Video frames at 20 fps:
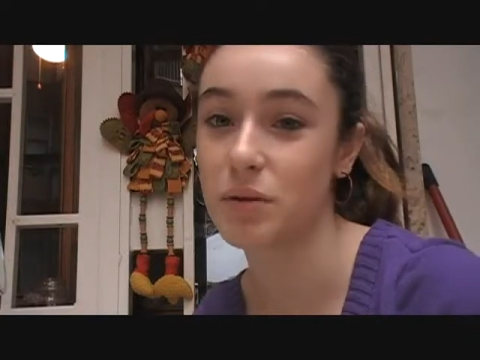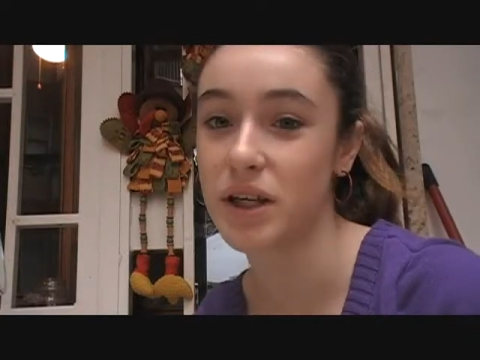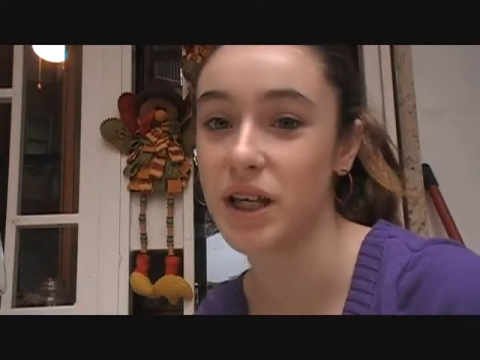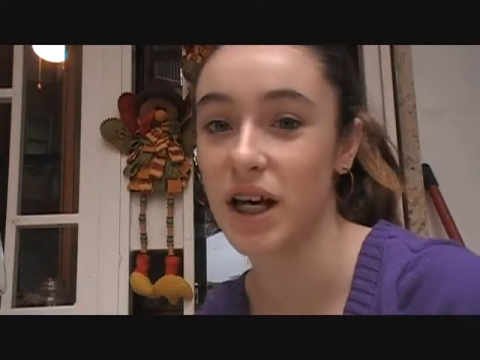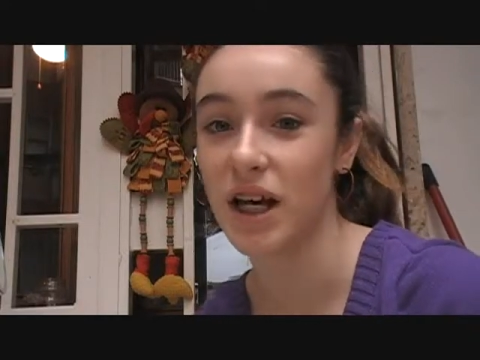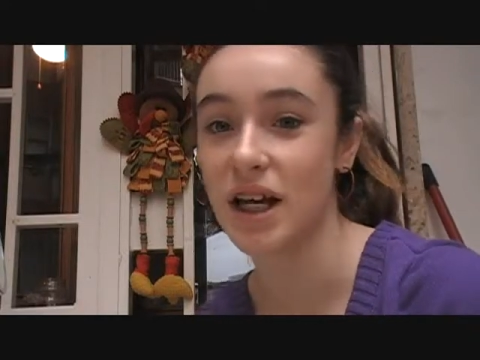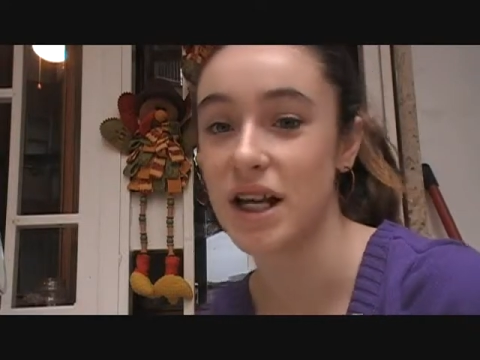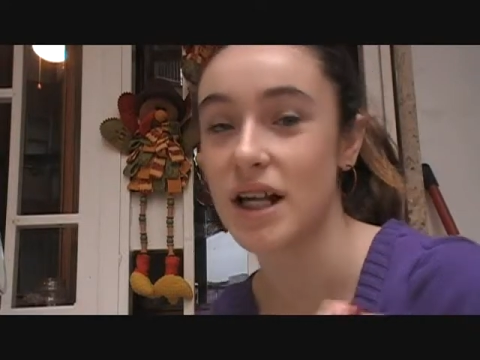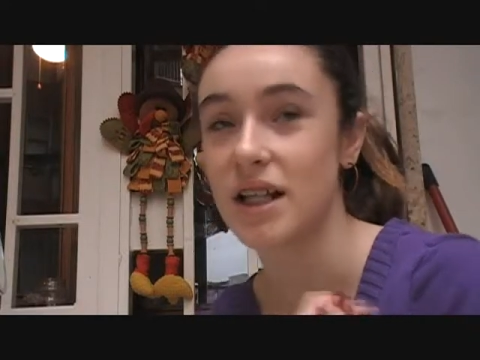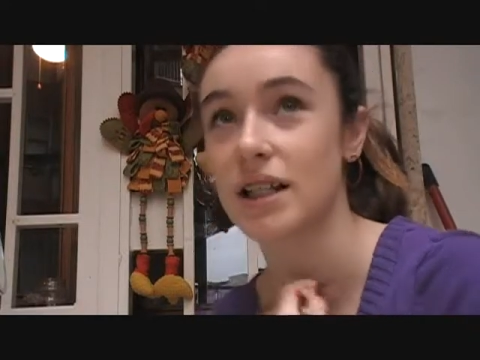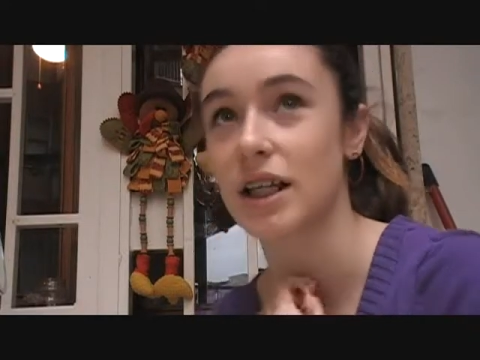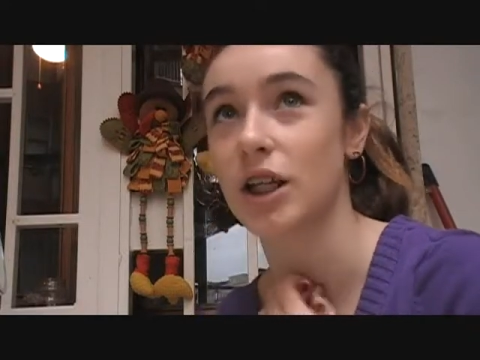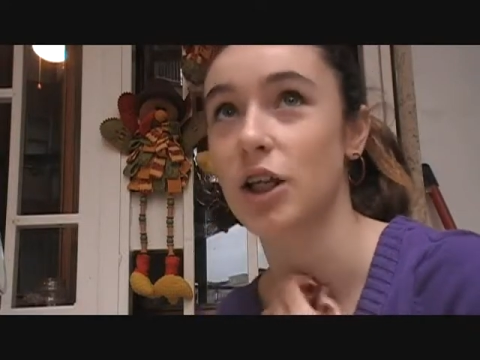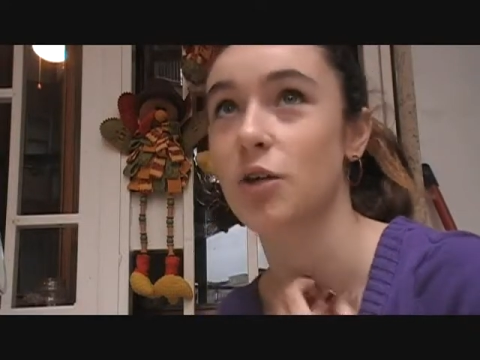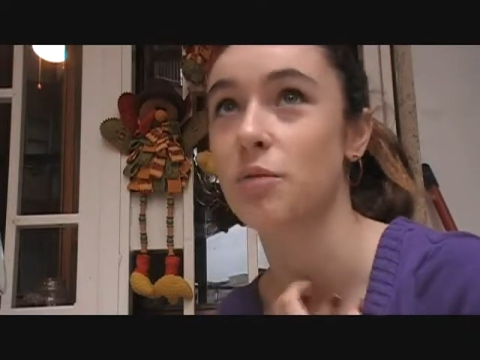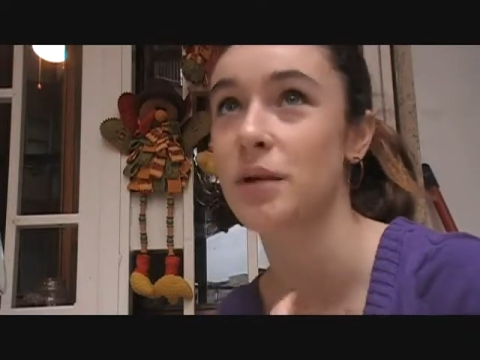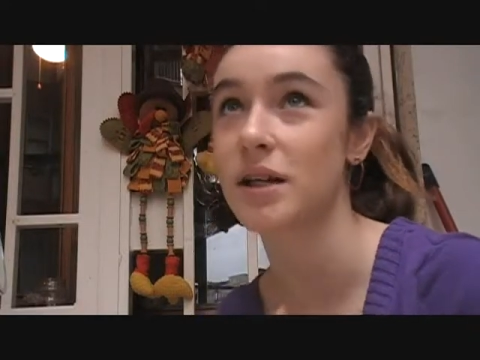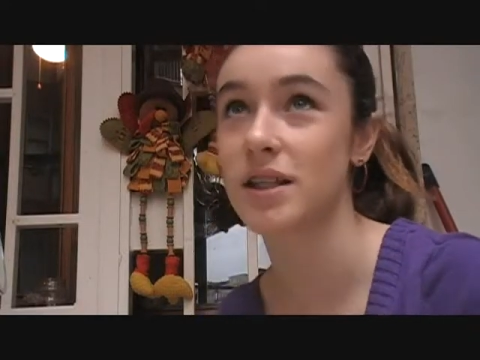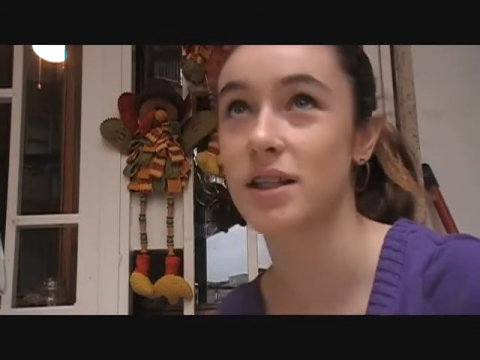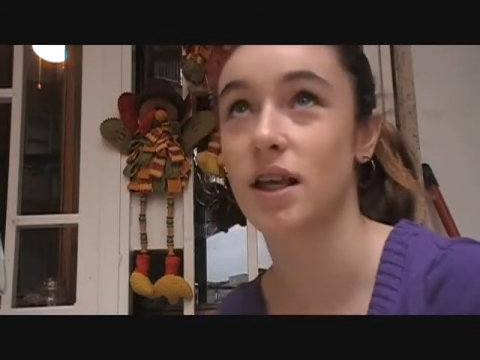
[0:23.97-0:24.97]
because
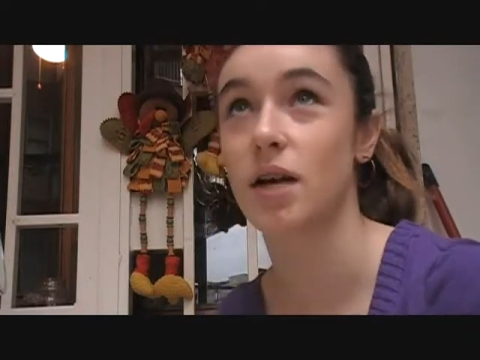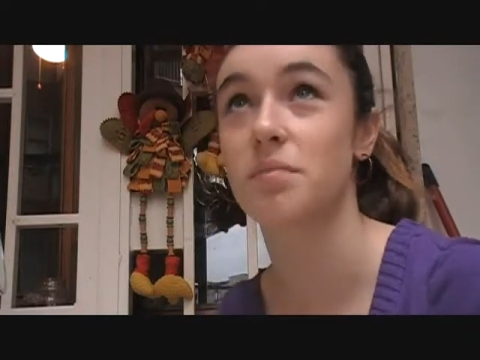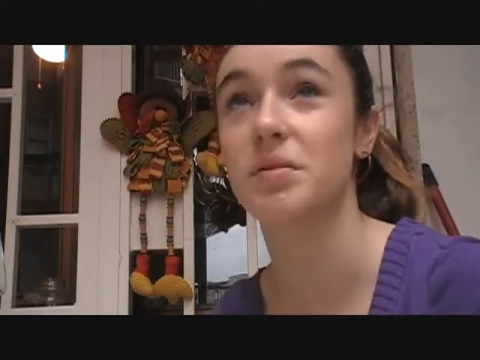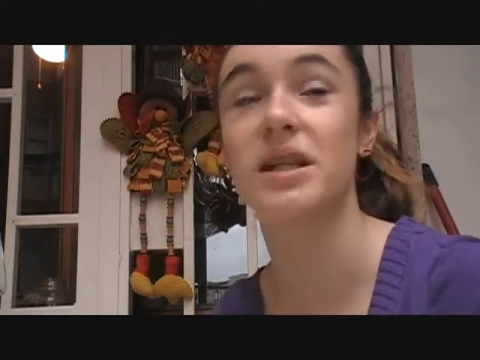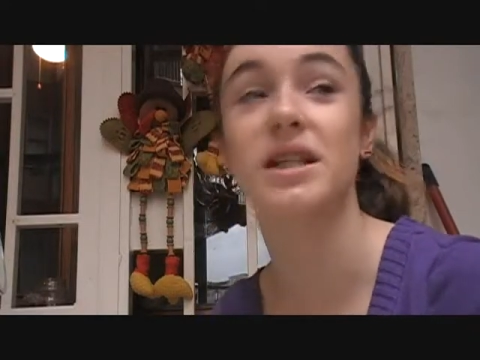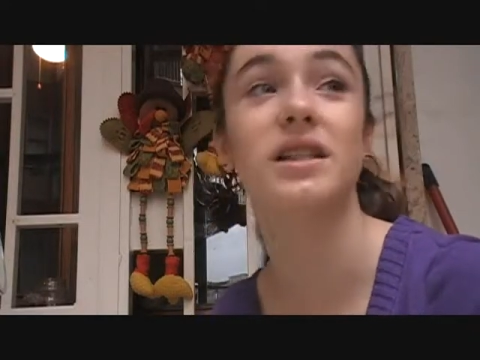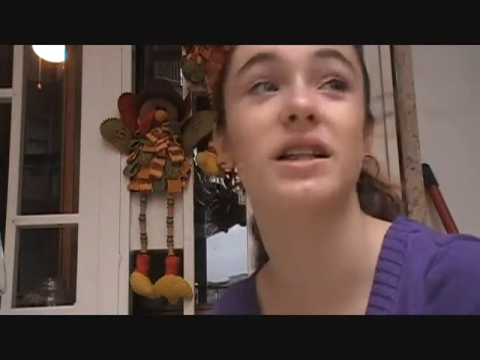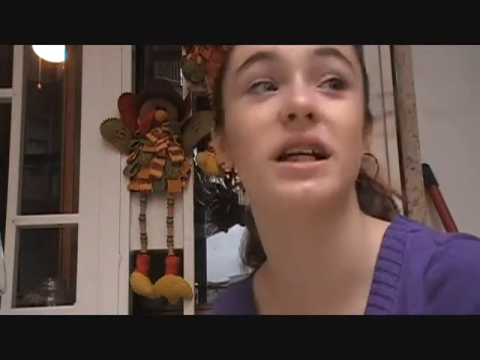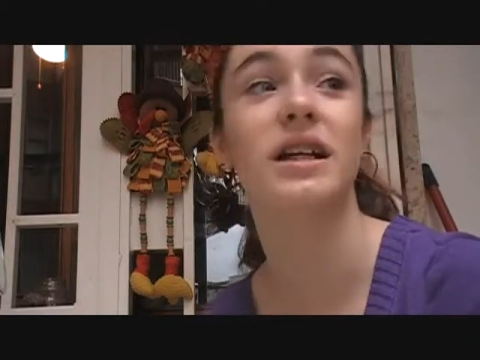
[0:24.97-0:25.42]
you're my subbies,